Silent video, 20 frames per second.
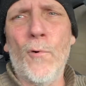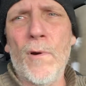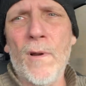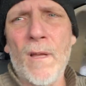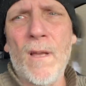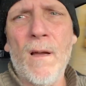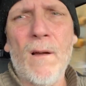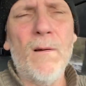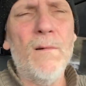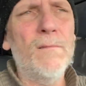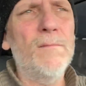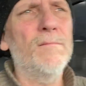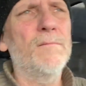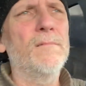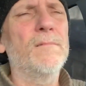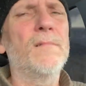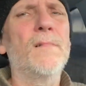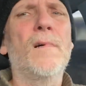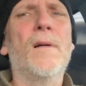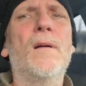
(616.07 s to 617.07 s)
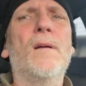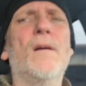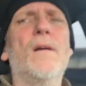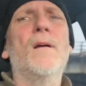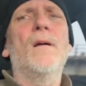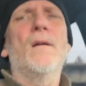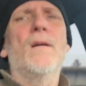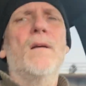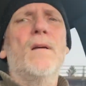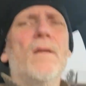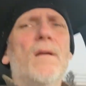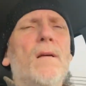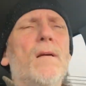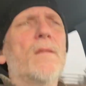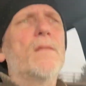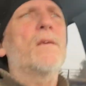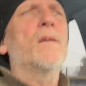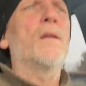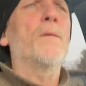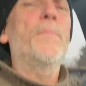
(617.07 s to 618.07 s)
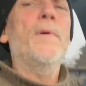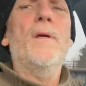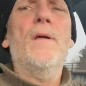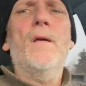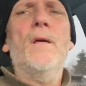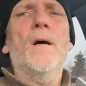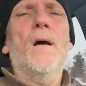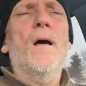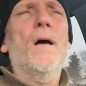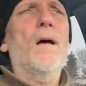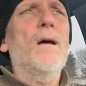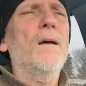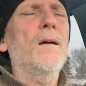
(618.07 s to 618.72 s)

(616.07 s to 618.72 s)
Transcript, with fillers: to go. It's gonna be uh,